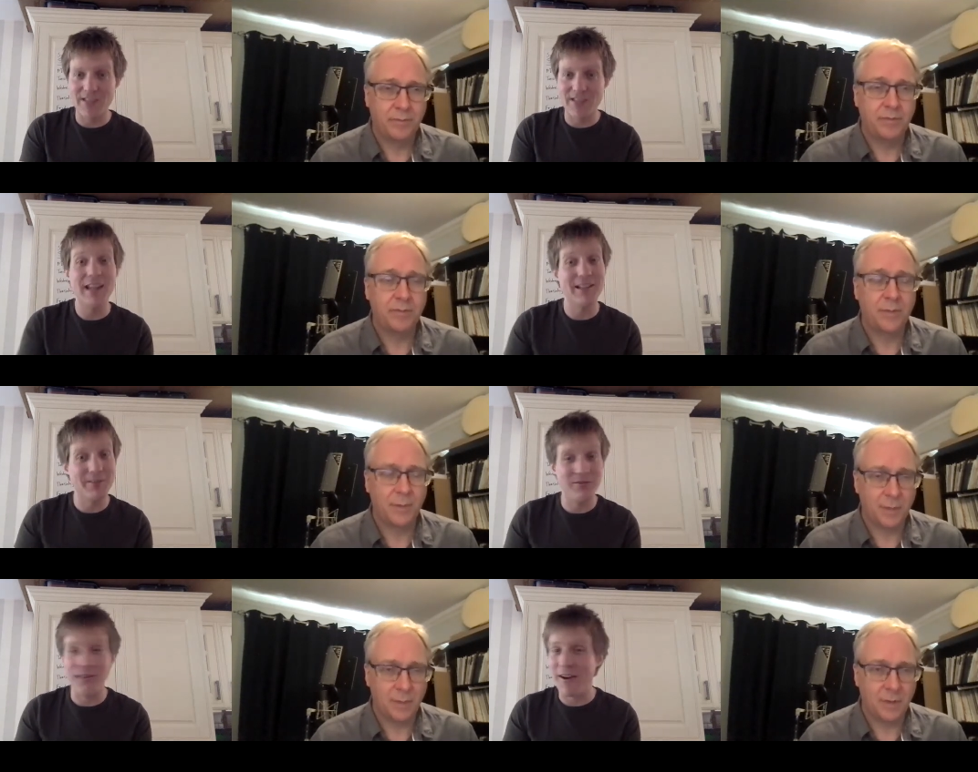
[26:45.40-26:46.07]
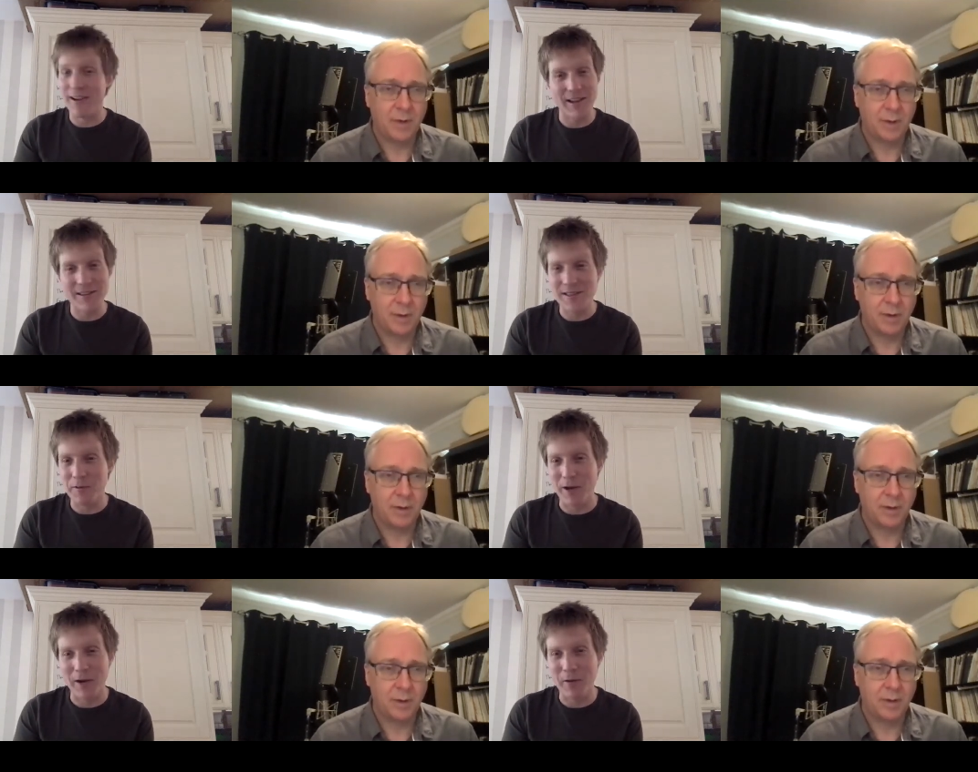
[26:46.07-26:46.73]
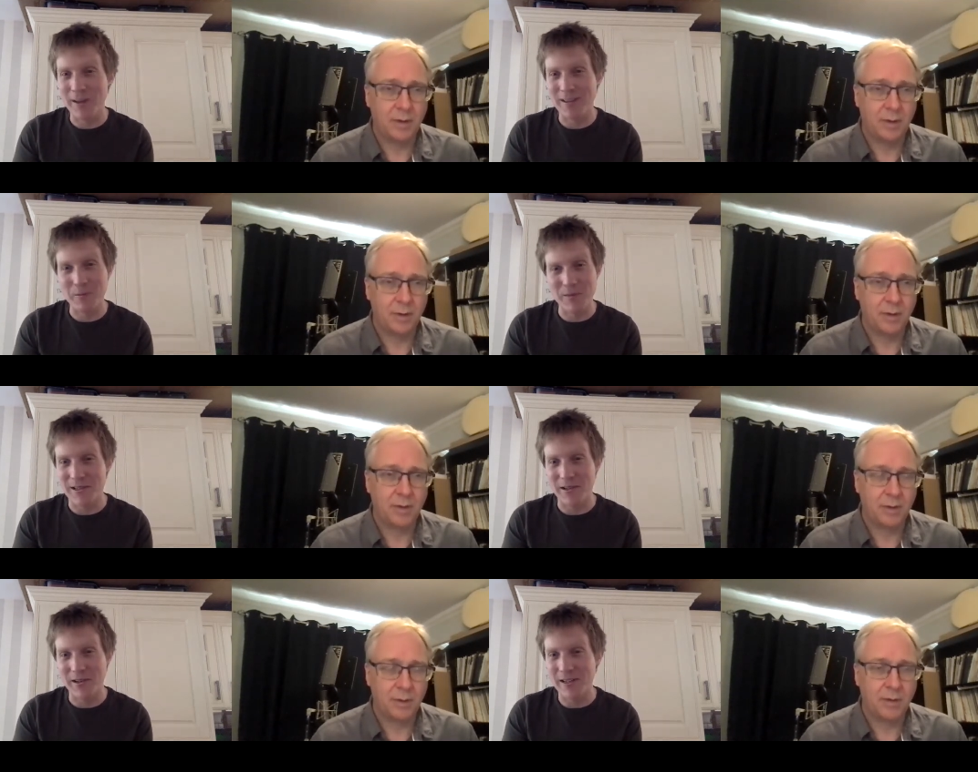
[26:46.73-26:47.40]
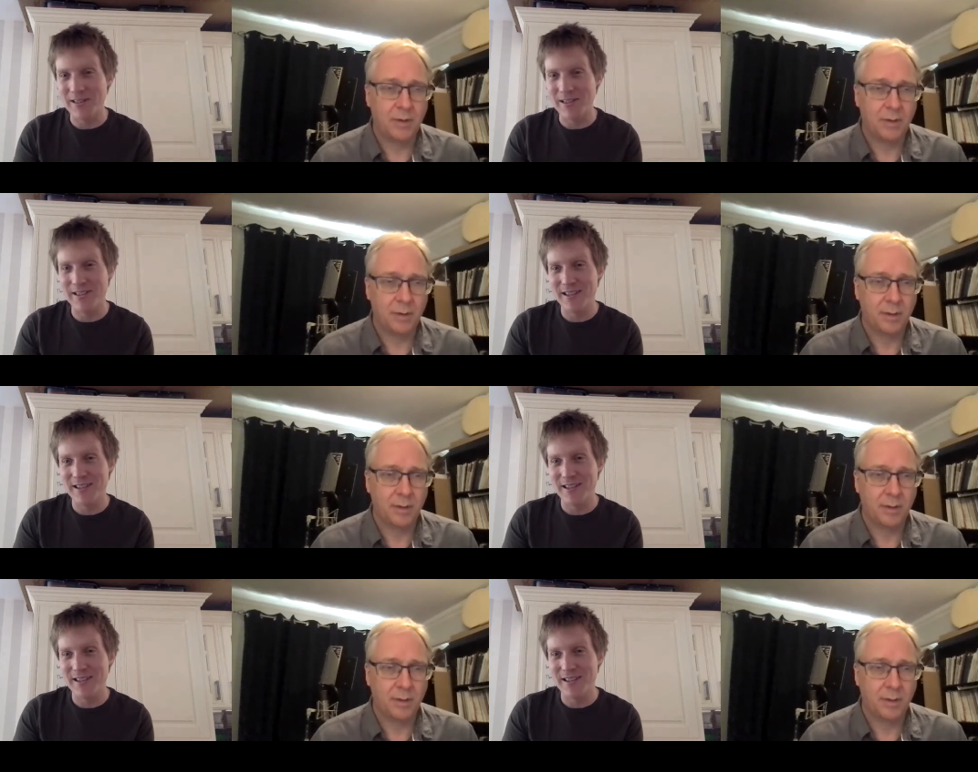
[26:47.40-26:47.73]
Speaker 1: near, very close to where I went to music college.